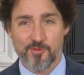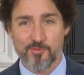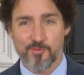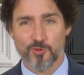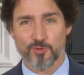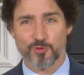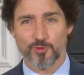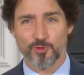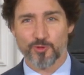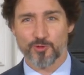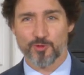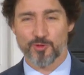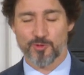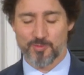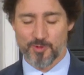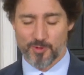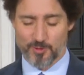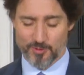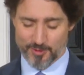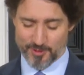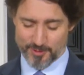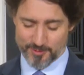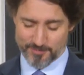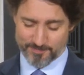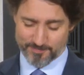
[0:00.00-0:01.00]
Bonjour tout le
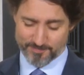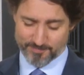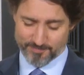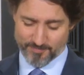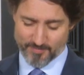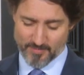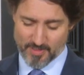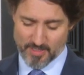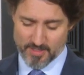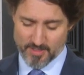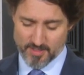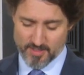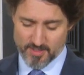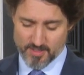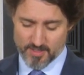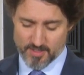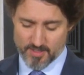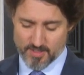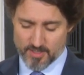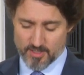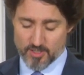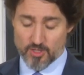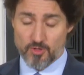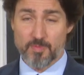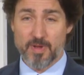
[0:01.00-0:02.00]
monde.
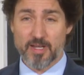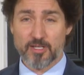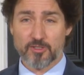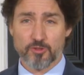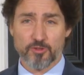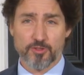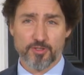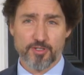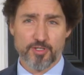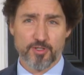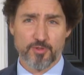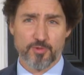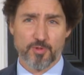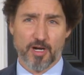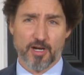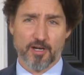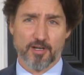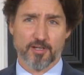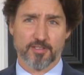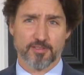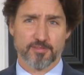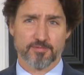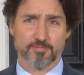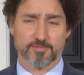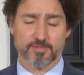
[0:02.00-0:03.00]
No matter who you
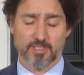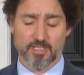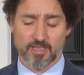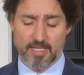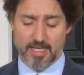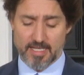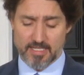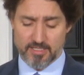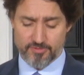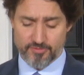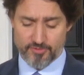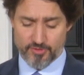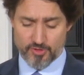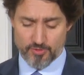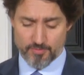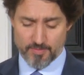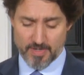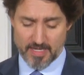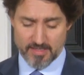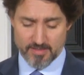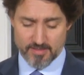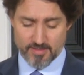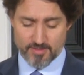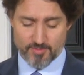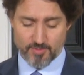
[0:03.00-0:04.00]
are, the last few
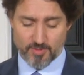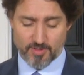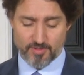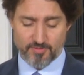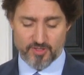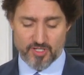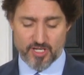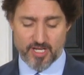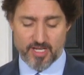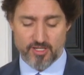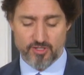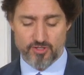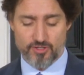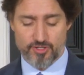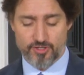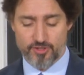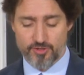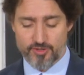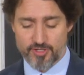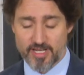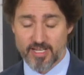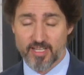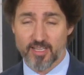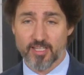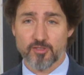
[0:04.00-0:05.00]
months will have changed your
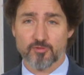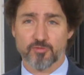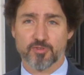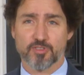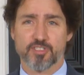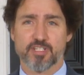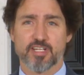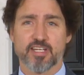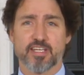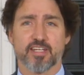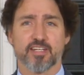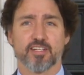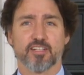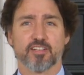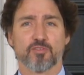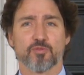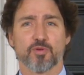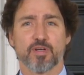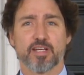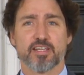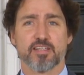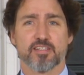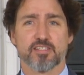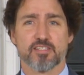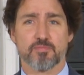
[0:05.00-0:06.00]
daily routine in
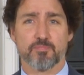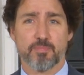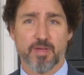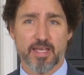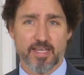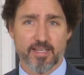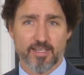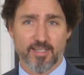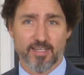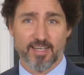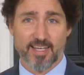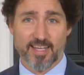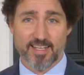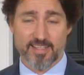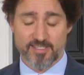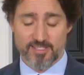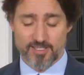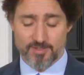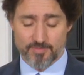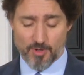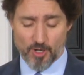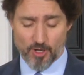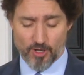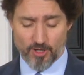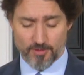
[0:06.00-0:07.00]
ways big and
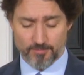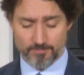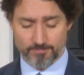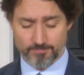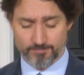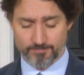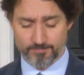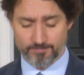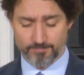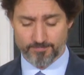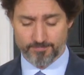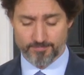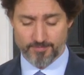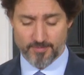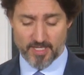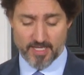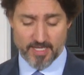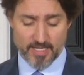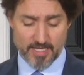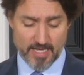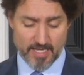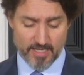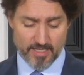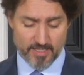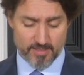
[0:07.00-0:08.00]
small.
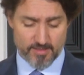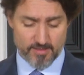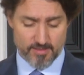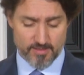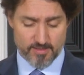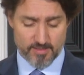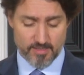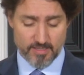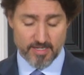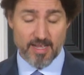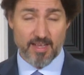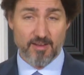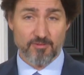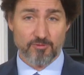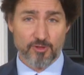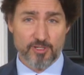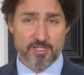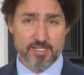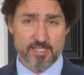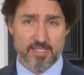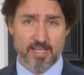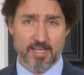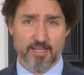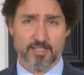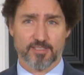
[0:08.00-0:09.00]
Canadians in every
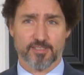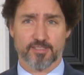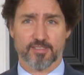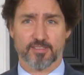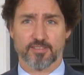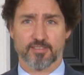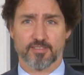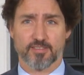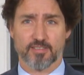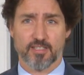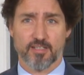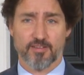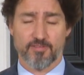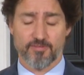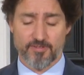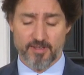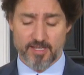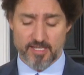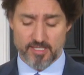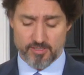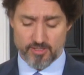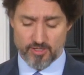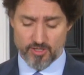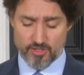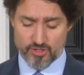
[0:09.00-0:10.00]
sector have
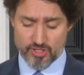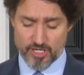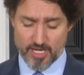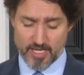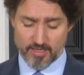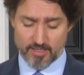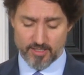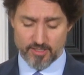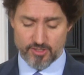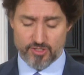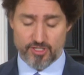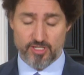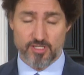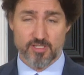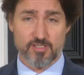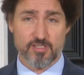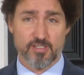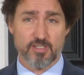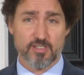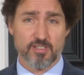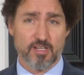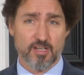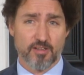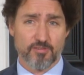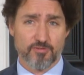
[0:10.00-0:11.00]
faced challenges
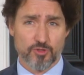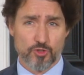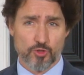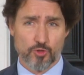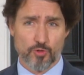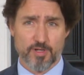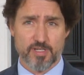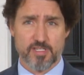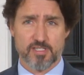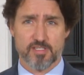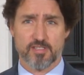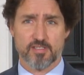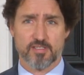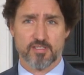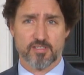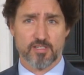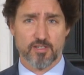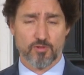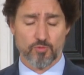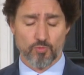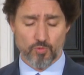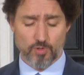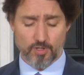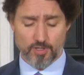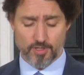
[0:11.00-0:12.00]
and tough choices
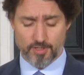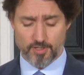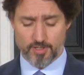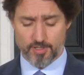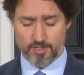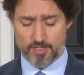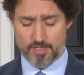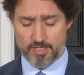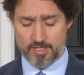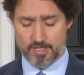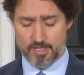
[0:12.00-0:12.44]
at work.